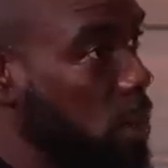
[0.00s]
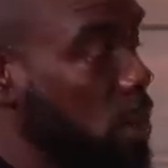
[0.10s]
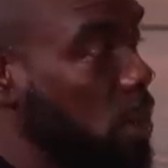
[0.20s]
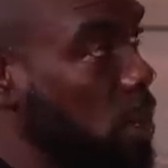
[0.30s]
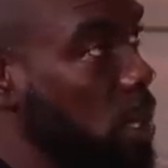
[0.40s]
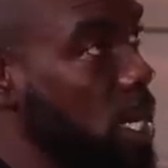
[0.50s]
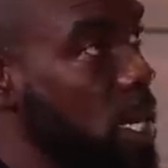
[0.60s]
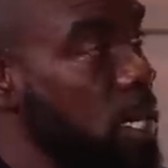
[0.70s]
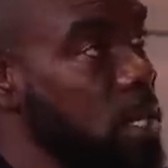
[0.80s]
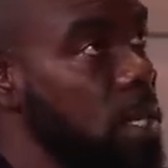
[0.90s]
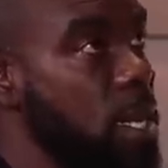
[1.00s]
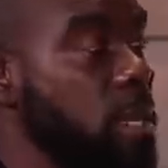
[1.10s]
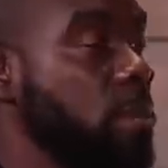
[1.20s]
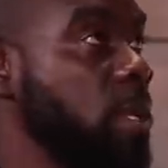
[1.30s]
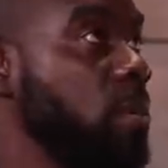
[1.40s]
Mm. You
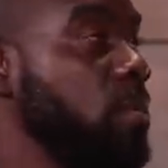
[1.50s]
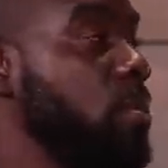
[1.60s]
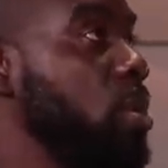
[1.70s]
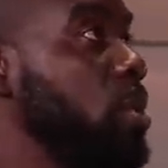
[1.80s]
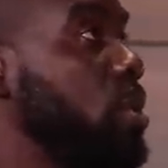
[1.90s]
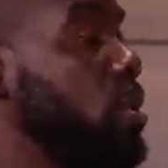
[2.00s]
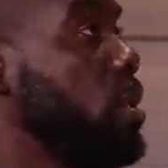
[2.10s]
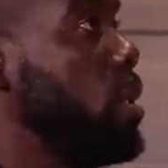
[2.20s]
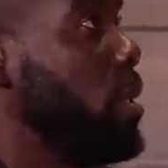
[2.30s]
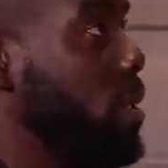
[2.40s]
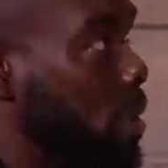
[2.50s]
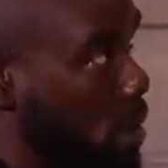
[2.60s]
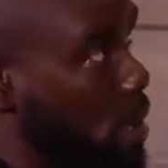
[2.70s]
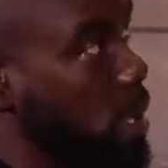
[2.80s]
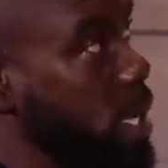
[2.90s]
understand me? But
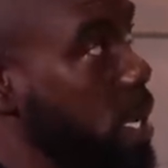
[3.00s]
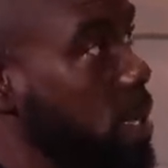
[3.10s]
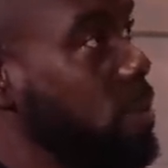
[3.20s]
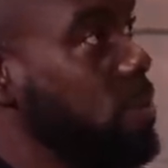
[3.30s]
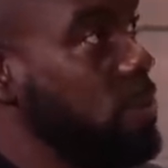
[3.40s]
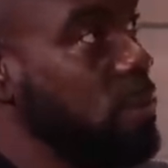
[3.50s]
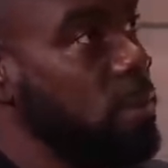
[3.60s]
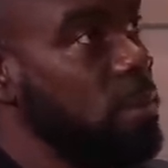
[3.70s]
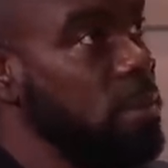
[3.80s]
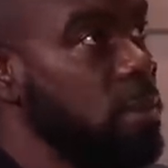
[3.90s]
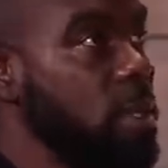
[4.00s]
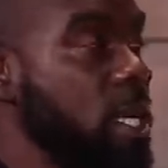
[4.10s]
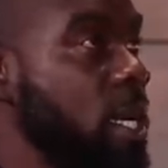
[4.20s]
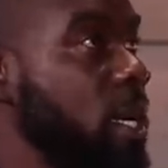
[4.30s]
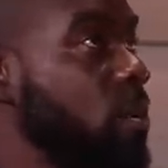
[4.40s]
yeah.
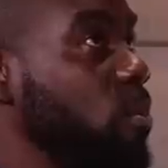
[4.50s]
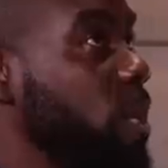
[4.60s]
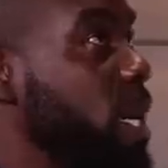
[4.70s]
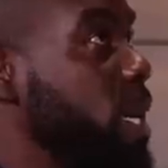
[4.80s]
And we